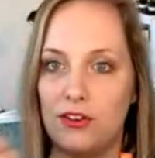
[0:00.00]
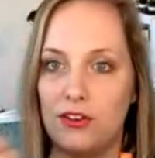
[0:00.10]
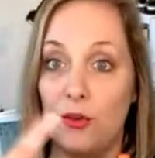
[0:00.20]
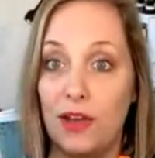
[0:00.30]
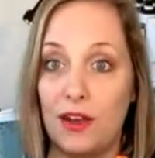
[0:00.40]

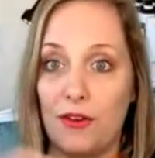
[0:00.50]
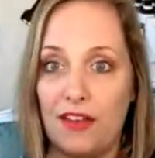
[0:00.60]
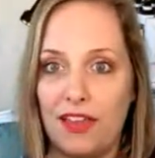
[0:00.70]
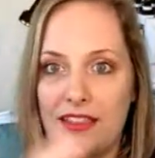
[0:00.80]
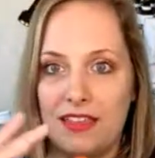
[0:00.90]
all the way
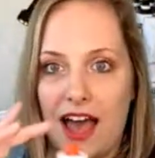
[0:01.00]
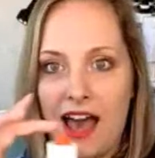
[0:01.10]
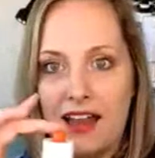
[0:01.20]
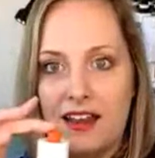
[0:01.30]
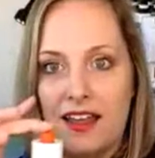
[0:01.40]
around like
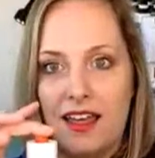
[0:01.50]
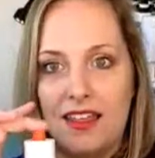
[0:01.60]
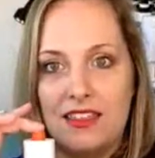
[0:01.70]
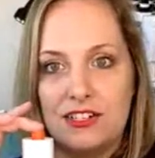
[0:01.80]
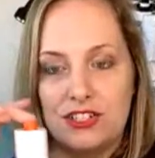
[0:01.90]
that. There,